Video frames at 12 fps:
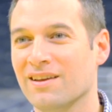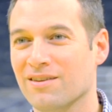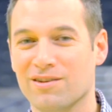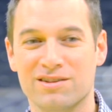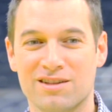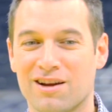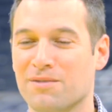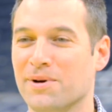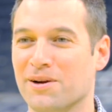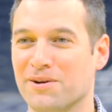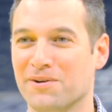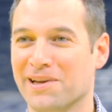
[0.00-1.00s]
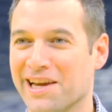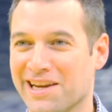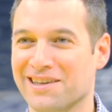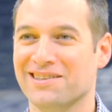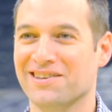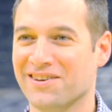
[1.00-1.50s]
Well, let's talk about go get
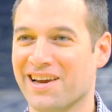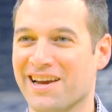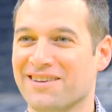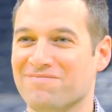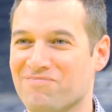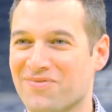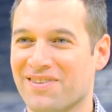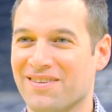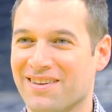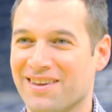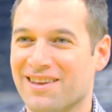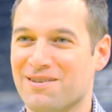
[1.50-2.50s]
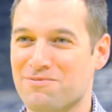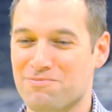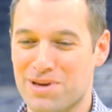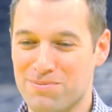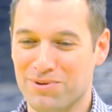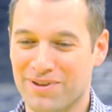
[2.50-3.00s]
it, okay?
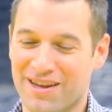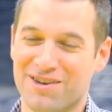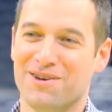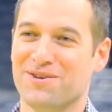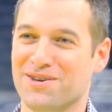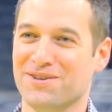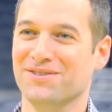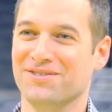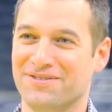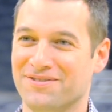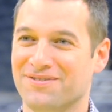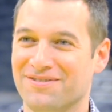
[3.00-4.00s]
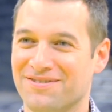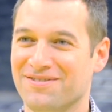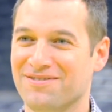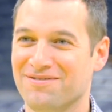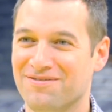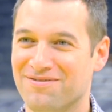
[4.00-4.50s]
People that know you,
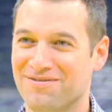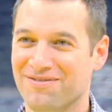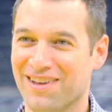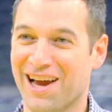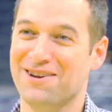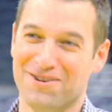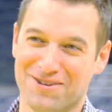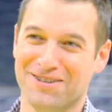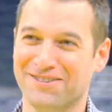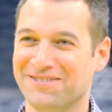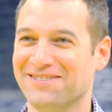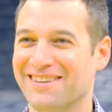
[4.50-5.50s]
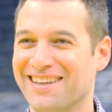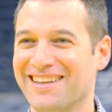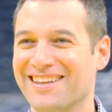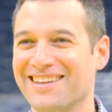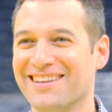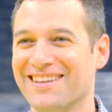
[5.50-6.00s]
I know you,
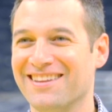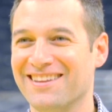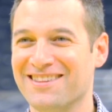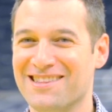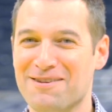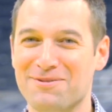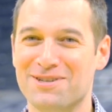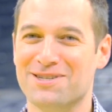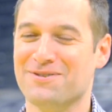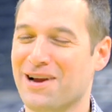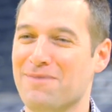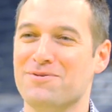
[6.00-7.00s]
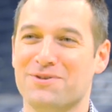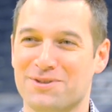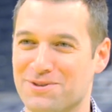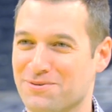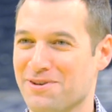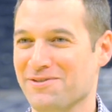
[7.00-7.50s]
they would describe you as
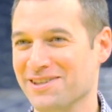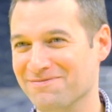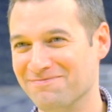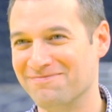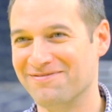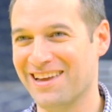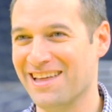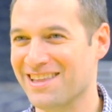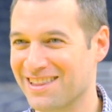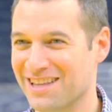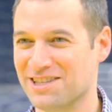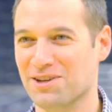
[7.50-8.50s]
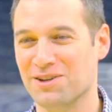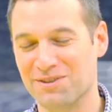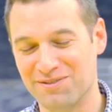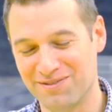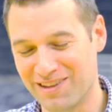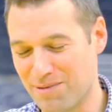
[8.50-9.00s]
driven. I think that's a,
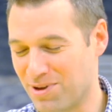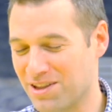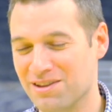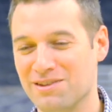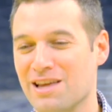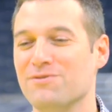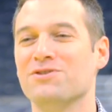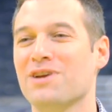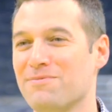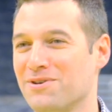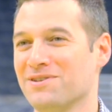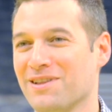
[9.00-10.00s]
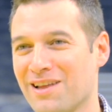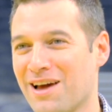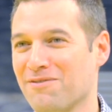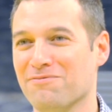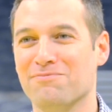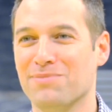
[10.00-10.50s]
I mean, they've described you as a lot
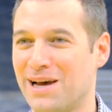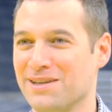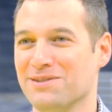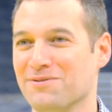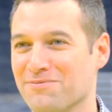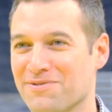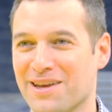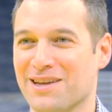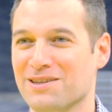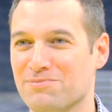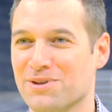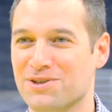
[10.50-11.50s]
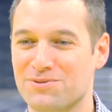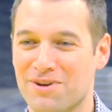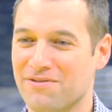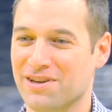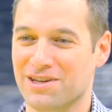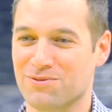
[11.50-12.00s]
of positive things, but
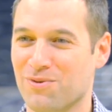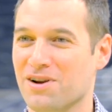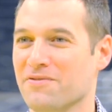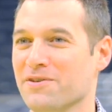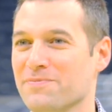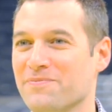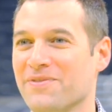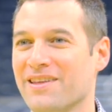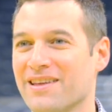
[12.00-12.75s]
driven is one of them.